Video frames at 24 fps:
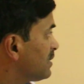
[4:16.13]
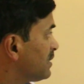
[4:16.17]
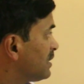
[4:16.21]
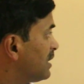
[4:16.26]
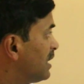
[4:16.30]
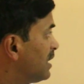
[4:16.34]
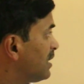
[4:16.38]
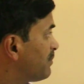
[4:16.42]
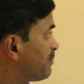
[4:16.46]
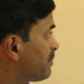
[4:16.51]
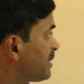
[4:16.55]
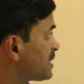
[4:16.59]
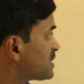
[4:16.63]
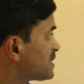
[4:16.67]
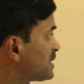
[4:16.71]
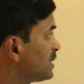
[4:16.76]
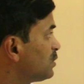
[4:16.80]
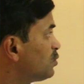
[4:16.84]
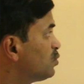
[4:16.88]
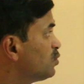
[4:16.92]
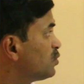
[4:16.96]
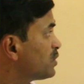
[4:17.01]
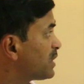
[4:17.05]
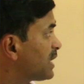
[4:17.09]
the
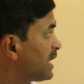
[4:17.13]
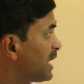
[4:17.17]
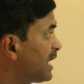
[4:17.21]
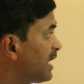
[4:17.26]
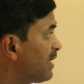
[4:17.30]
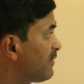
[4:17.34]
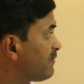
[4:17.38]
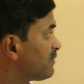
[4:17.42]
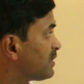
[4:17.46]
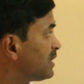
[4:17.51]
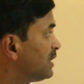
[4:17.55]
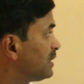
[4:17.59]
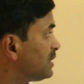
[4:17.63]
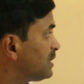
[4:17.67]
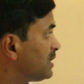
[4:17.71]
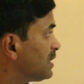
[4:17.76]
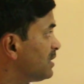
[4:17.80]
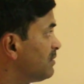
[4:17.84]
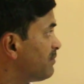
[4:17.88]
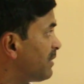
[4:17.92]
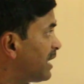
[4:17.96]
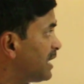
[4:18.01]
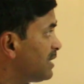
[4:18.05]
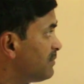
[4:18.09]
person who gave the
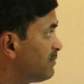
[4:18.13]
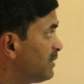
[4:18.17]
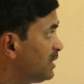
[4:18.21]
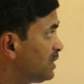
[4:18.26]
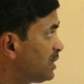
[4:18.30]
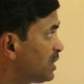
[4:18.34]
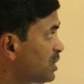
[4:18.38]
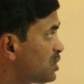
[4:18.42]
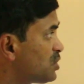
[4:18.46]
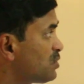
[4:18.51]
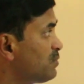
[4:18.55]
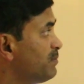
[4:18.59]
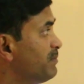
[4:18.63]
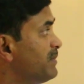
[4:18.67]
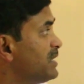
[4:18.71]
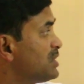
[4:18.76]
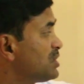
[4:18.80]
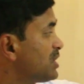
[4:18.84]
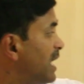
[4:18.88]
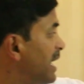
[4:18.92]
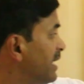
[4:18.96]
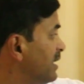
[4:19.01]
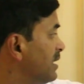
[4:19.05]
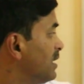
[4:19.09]
term animal tissue,
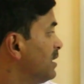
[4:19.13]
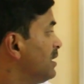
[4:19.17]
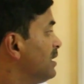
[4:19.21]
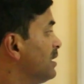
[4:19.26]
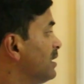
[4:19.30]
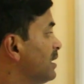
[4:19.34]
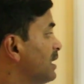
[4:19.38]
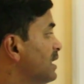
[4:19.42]
Bichat,